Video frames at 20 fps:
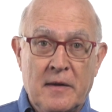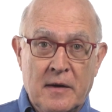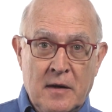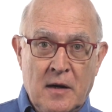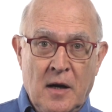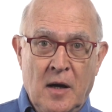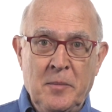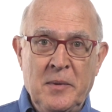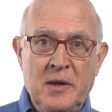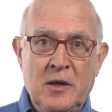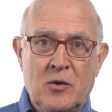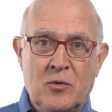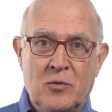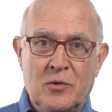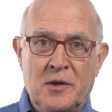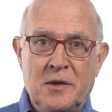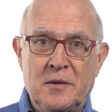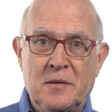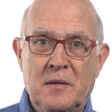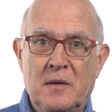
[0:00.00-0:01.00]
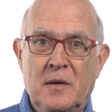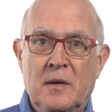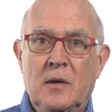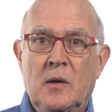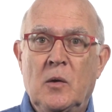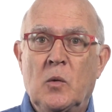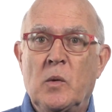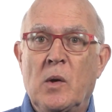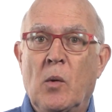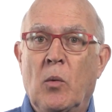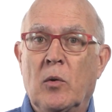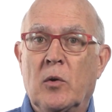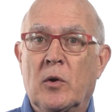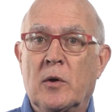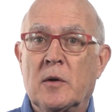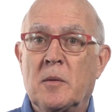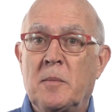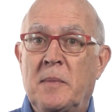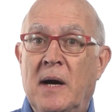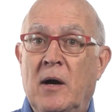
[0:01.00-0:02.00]
the coming unit, we will
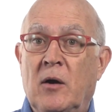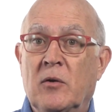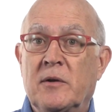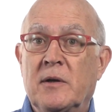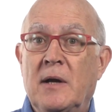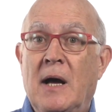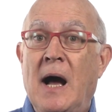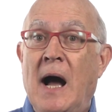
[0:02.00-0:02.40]
learn about